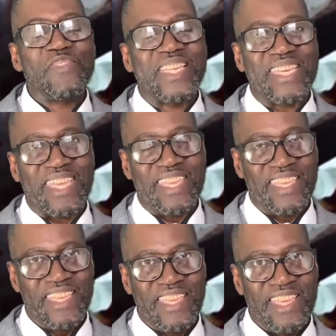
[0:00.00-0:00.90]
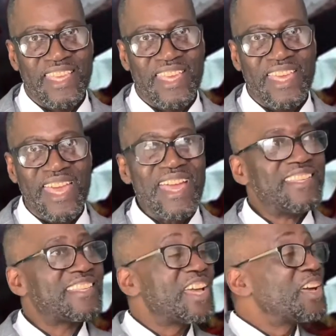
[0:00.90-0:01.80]
day. And
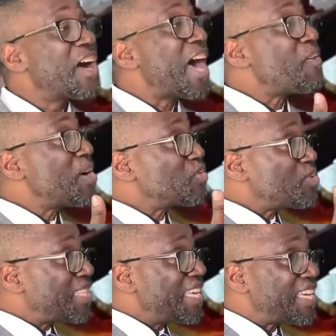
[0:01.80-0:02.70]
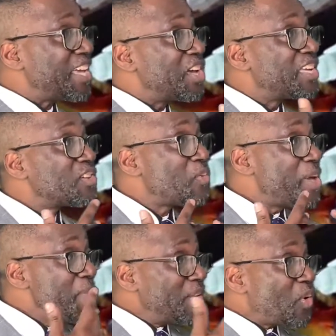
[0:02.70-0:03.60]
I want to think
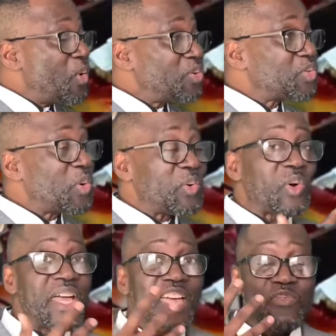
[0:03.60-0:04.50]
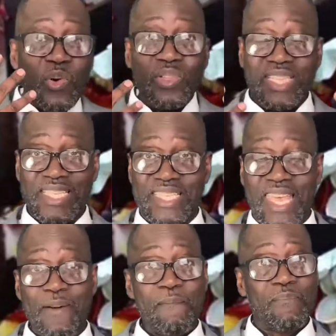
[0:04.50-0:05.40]
women also have got the
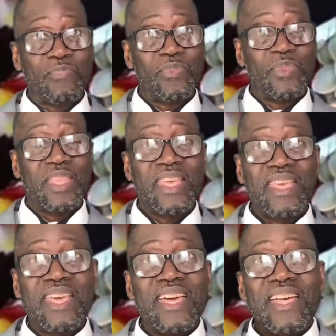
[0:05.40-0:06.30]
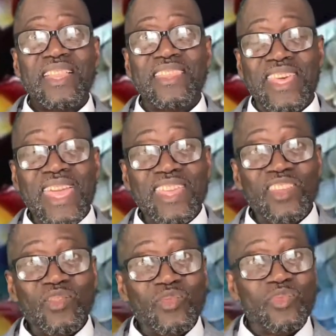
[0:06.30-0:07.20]
same. They
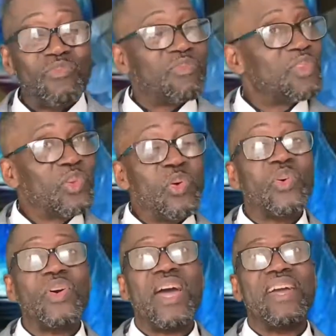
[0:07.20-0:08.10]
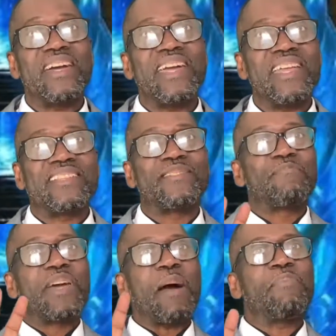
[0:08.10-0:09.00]
look at
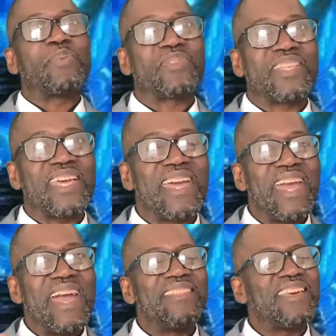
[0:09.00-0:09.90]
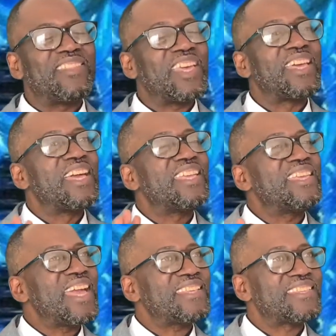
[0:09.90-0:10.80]
couples there and they think,
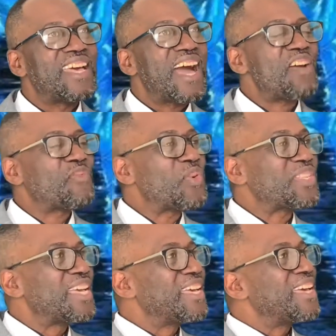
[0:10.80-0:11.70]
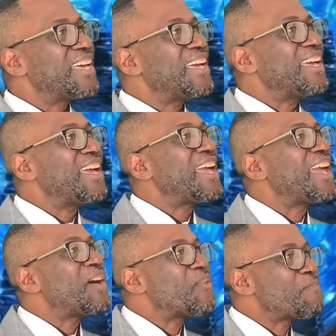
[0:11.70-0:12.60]
yes, I've got a
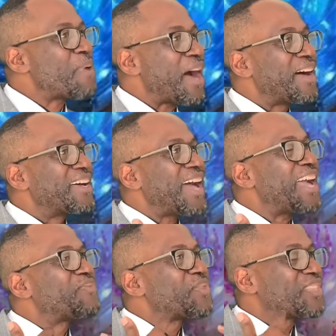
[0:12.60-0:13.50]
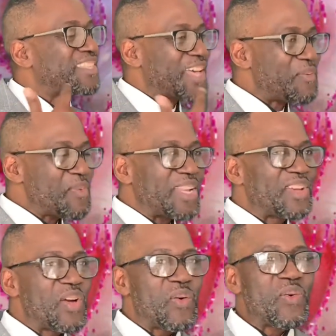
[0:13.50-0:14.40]
helper. I've got someone
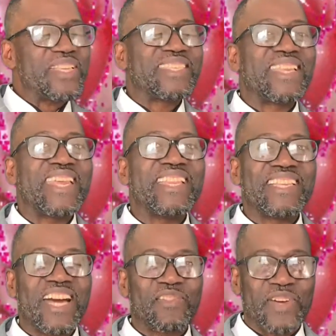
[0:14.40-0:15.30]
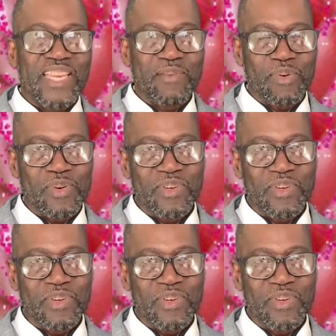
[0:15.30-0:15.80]
who is readily available.